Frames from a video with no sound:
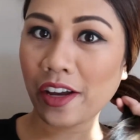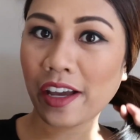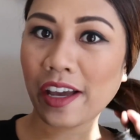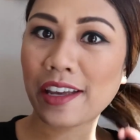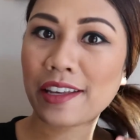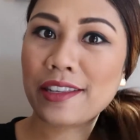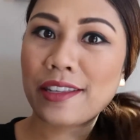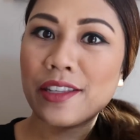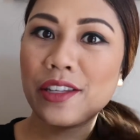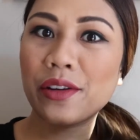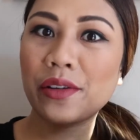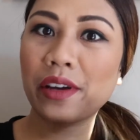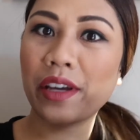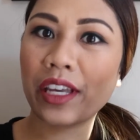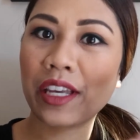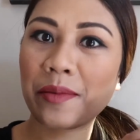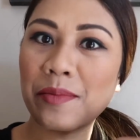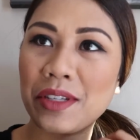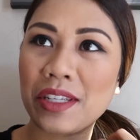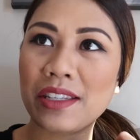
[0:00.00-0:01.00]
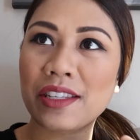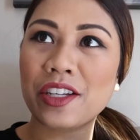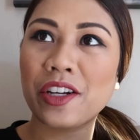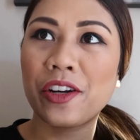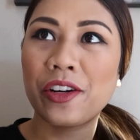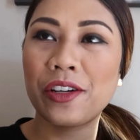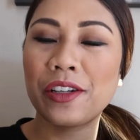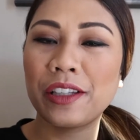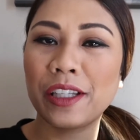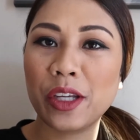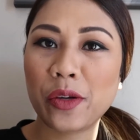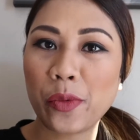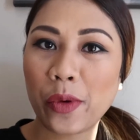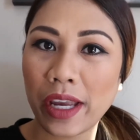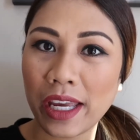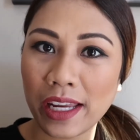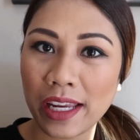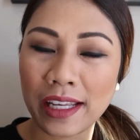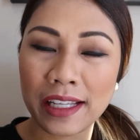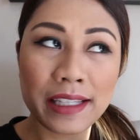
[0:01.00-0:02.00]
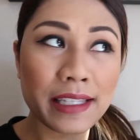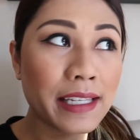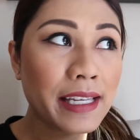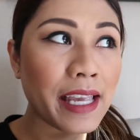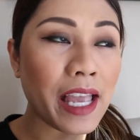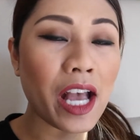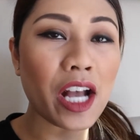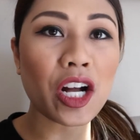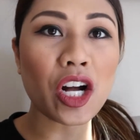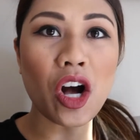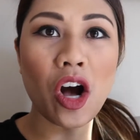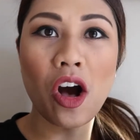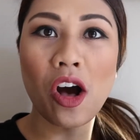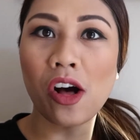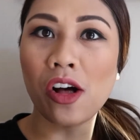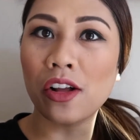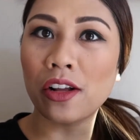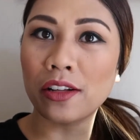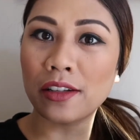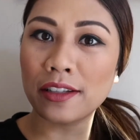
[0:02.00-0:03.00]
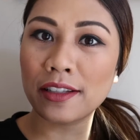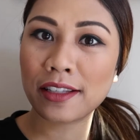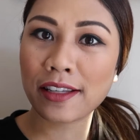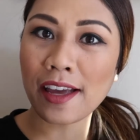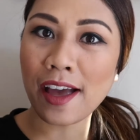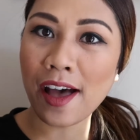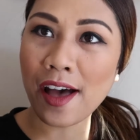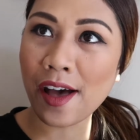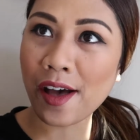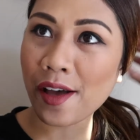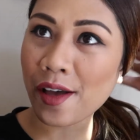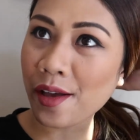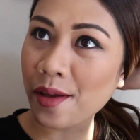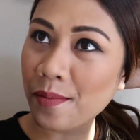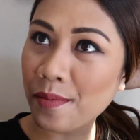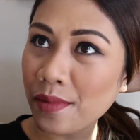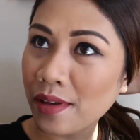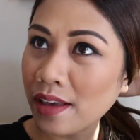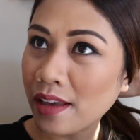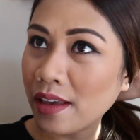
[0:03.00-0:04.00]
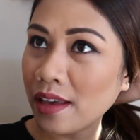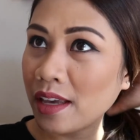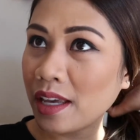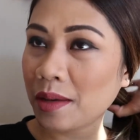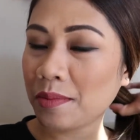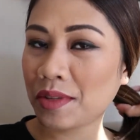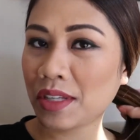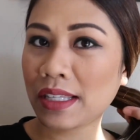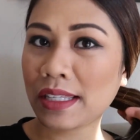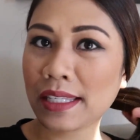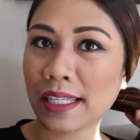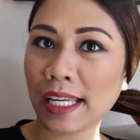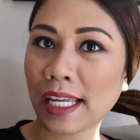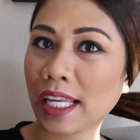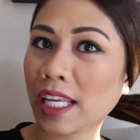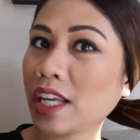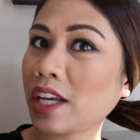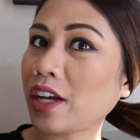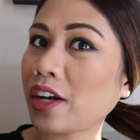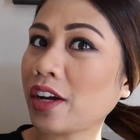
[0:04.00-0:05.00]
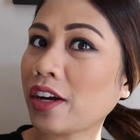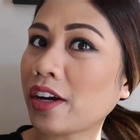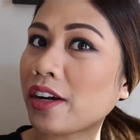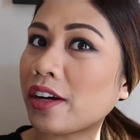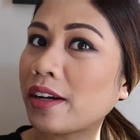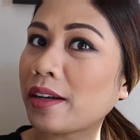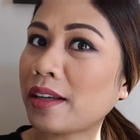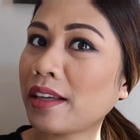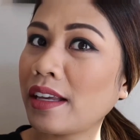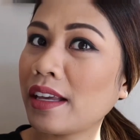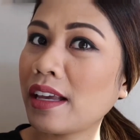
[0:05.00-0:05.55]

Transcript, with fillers: Guys, so I am just currently waiting to get called. I'm just sitting here.